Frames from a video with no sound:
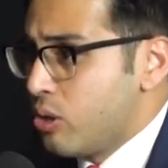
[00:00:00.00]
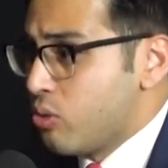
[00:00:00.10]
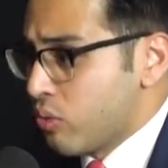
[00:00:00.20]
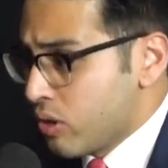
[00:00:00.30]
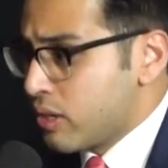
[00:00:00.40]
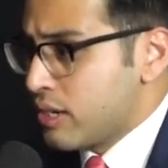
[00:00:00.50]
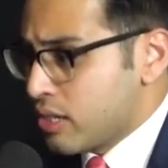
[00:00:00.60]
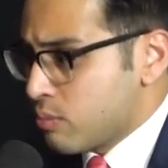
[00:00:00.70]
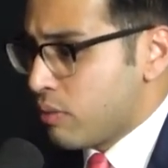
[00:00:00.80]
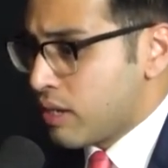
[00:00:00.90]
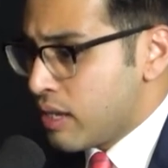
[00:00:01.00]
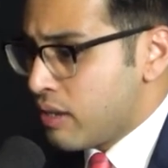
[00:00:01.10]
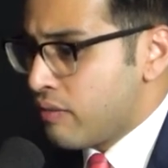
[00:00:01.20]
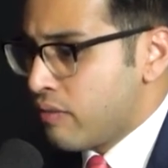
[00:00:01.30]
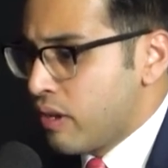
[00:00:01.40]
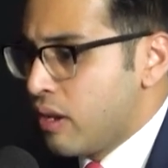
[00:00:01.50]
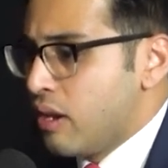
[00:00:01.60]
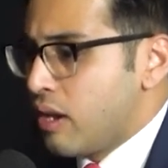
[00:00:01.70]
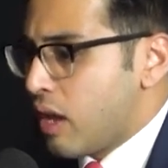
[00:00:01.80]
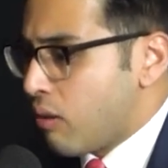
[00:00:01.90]
who really does believe
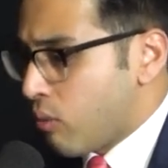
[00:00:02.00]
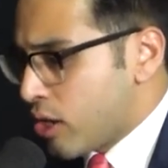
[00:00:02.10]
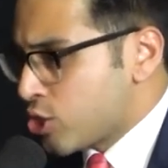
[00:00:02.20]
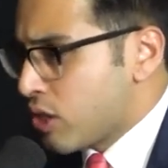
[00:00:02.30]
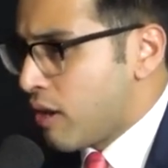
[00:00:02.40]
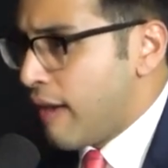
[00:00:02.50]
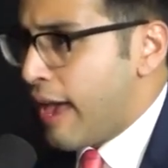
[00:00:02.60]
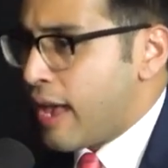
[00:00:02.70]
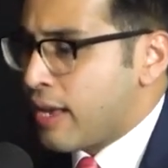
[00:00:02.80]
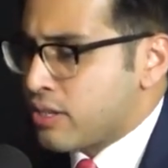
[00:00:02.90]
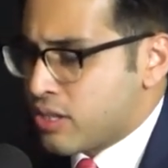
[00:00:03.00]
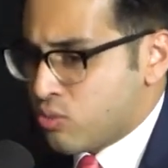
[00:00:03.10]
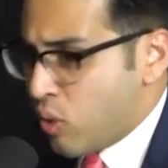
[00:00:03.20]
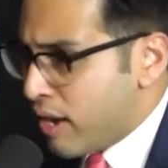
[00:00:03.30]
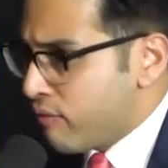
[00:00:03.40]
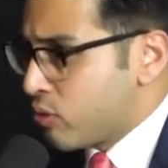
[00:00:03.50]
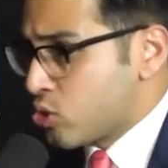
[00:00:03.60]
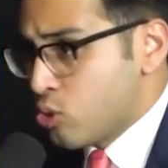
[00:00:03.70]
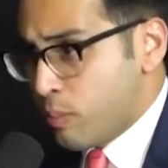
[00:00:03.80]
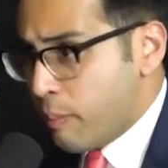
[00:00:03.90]
in Russia as its rightful
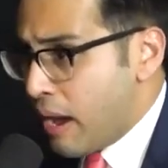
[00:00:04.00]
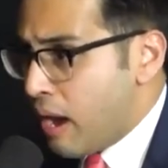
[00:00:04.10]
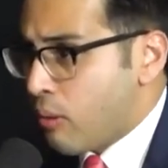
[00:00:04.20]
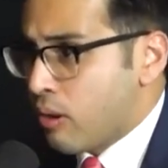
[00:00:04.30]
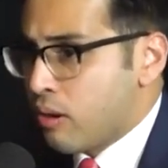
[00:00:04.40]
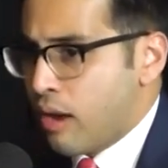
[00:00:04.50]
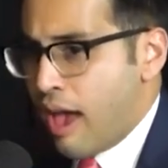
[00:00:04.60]
superpower.